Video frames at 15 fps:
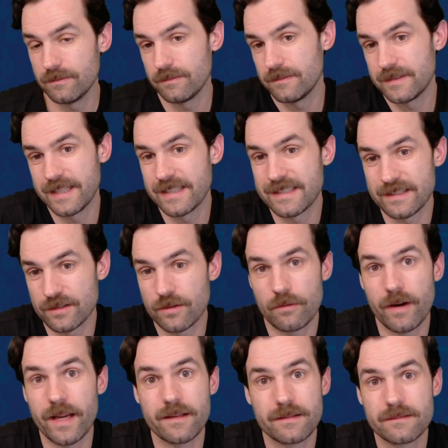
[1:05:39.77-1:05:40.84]
this is
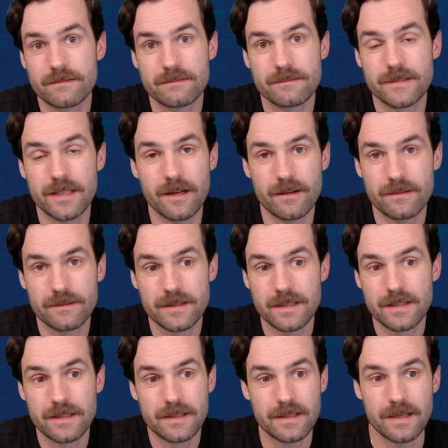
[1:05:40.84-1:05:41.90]
great, you know.
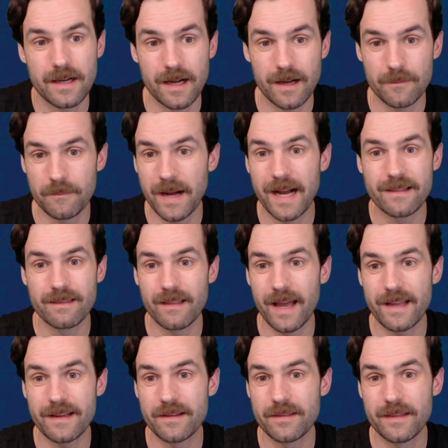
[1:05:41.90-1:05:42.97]
I
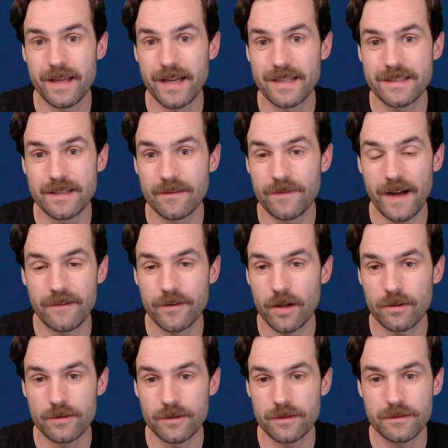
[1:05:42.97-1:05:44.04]
like that the
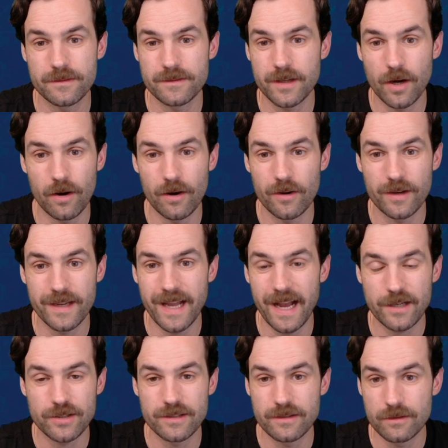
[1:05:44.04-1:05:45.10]
5-color card
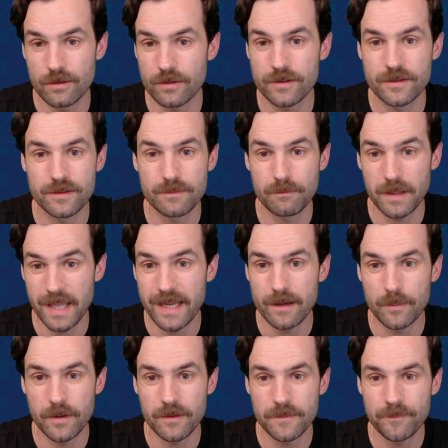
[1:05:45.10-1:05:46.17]
actually looks
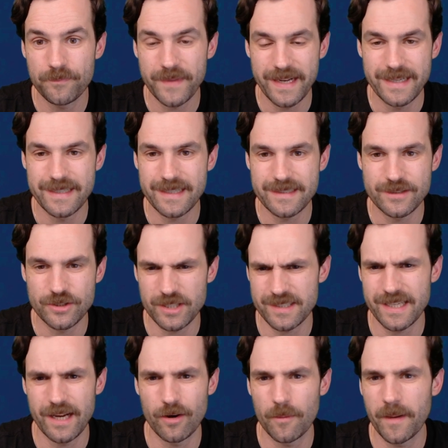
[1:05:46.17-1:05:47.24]
playable and it doesn't just
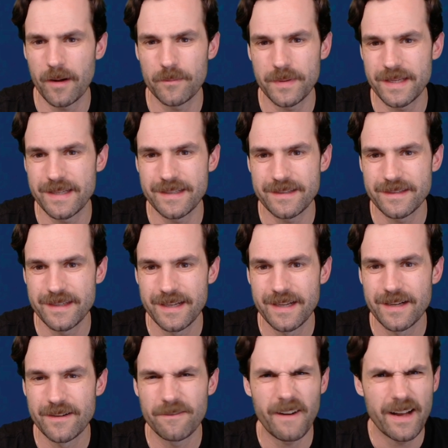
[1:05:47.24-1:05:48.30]
care about being
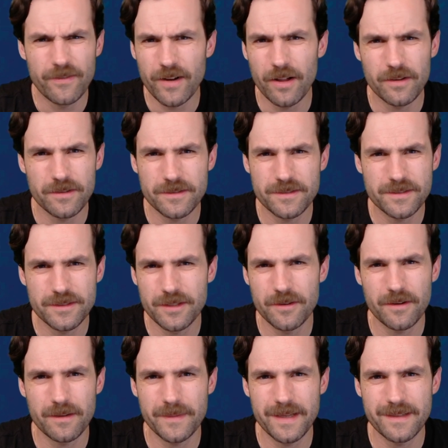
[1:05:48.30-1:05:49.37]
5 colors. Do you know
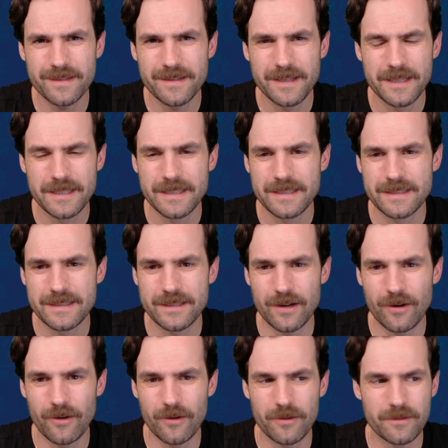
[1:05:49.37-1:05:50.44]
what I mean?
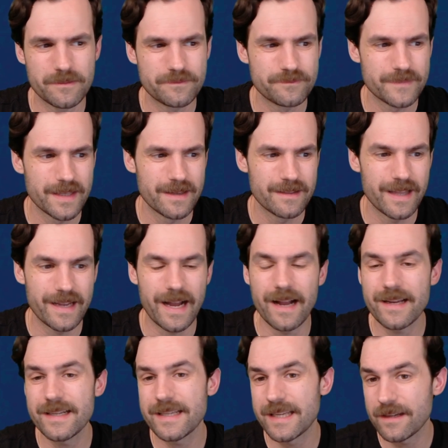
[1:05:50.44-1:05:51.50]
So, like, I'm
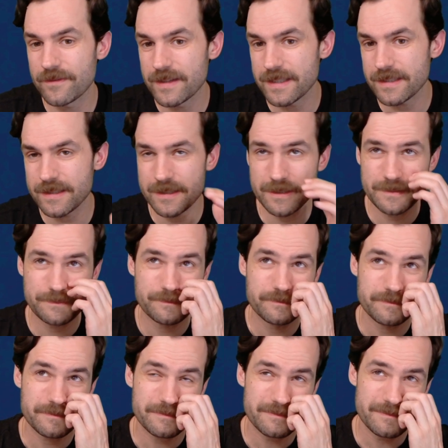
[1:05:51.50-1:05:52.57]
going to give this,
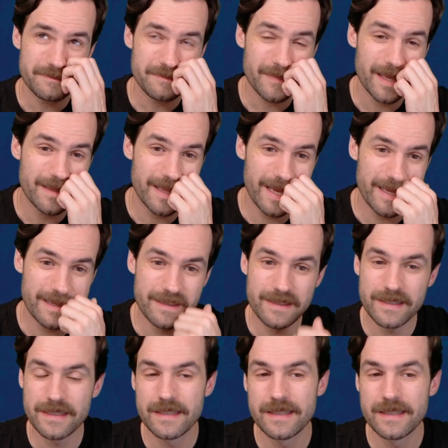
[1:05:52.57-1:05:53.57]
like,